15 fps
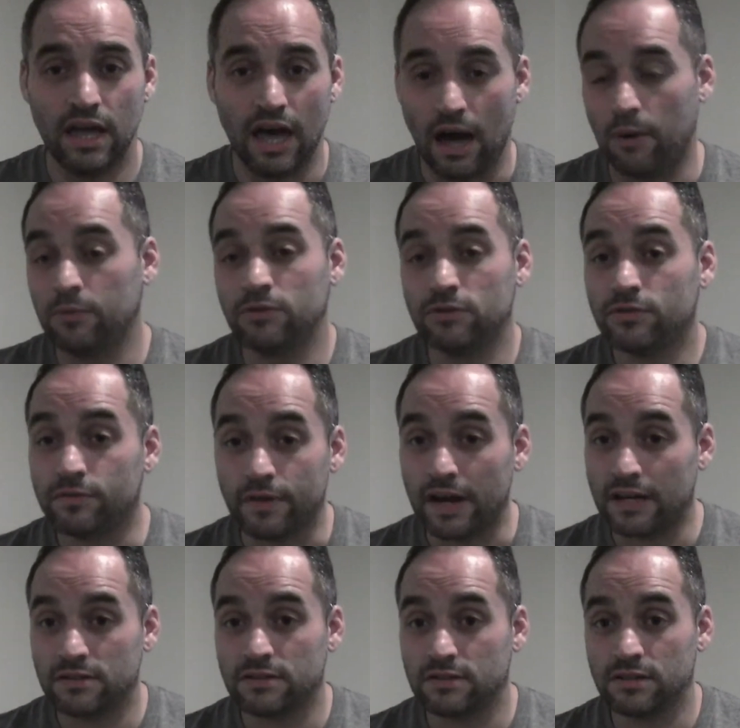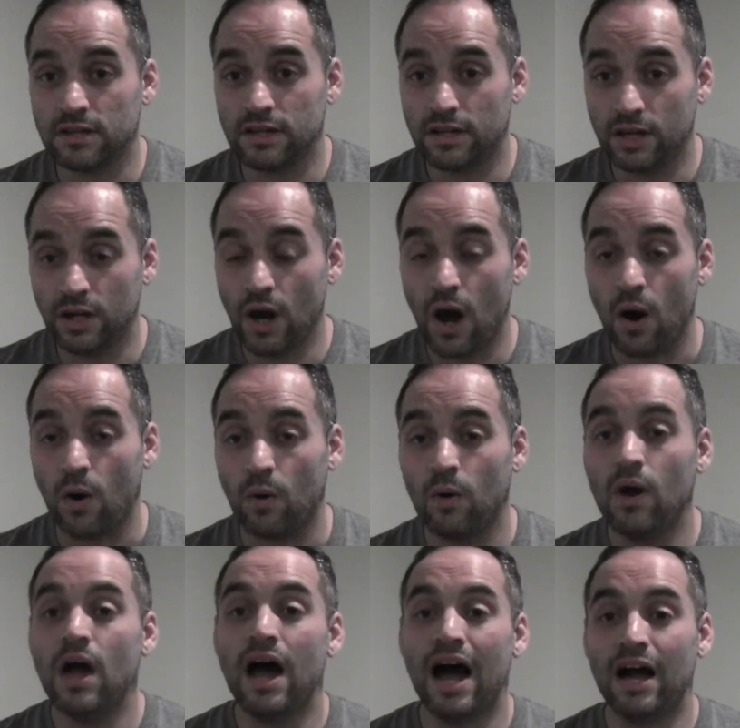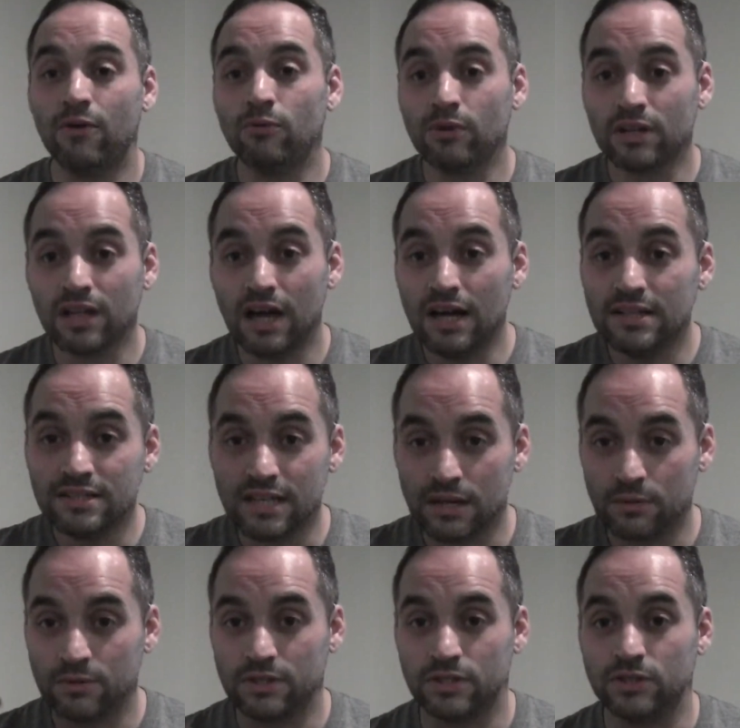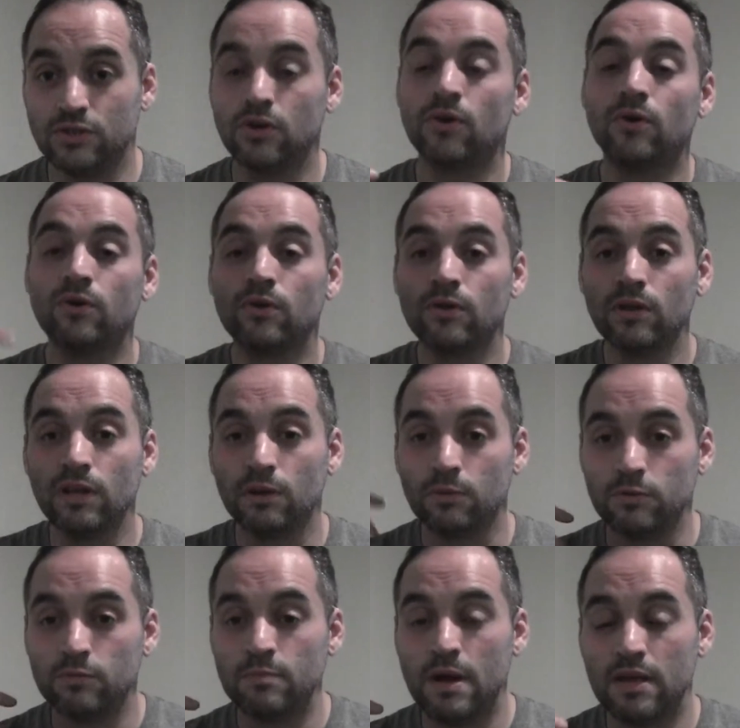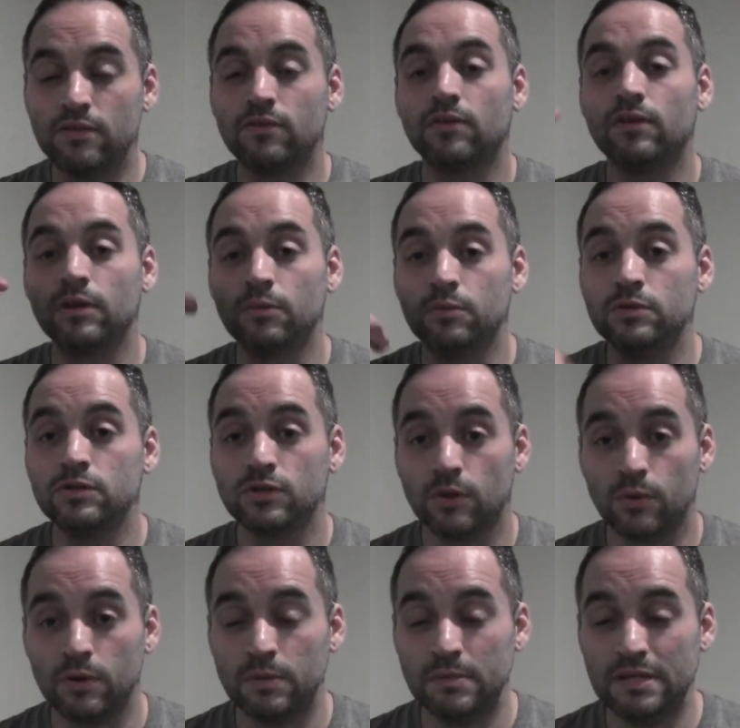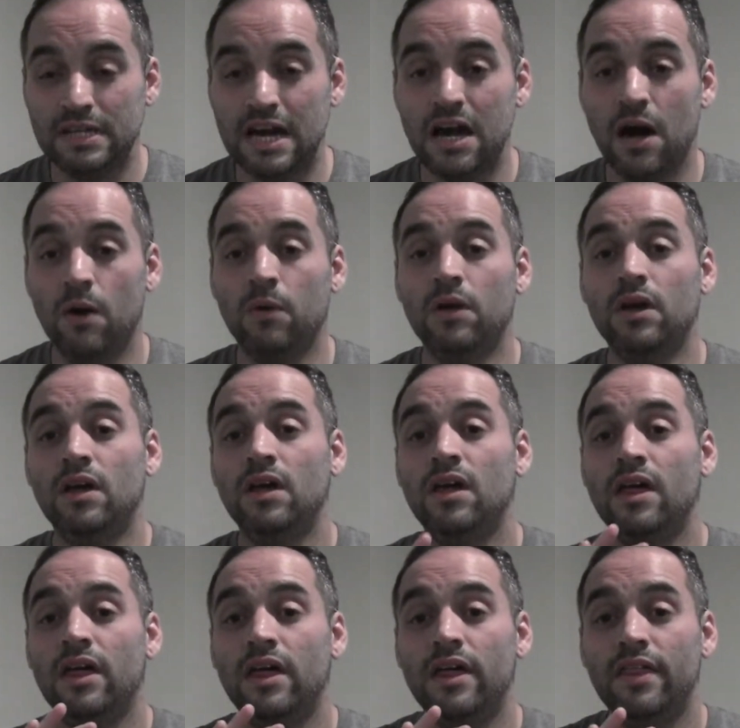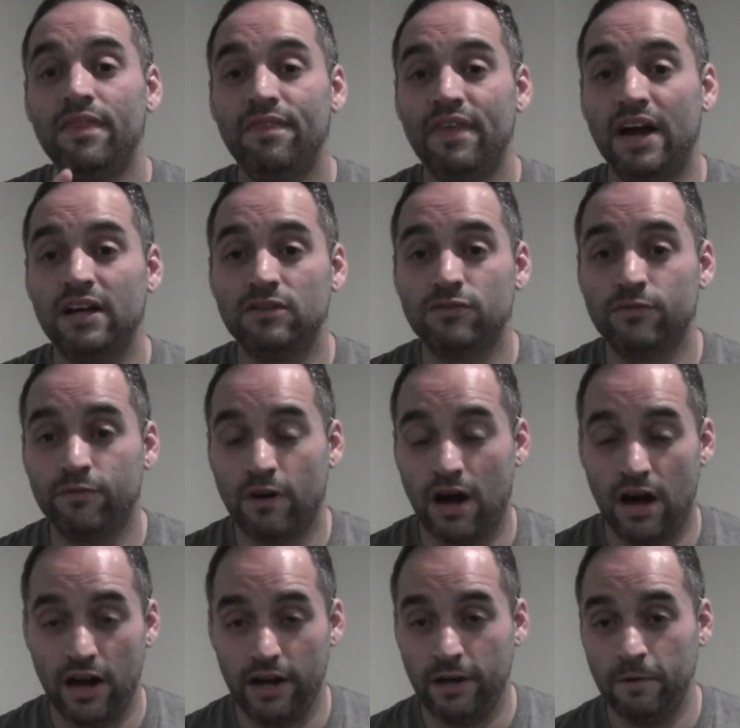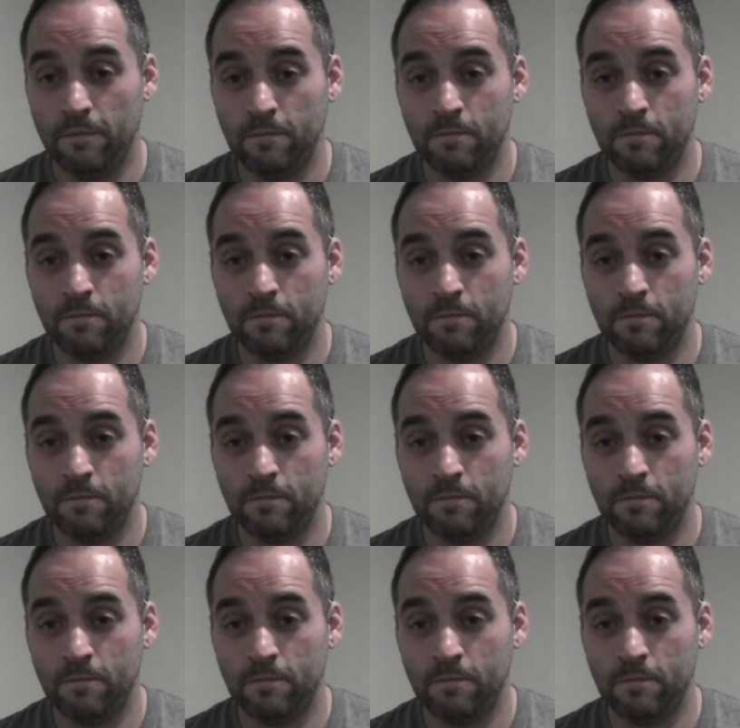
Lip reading: I was as fast as I could go. I realized that it was internal, it was mental, it was slowing me down. That's fine.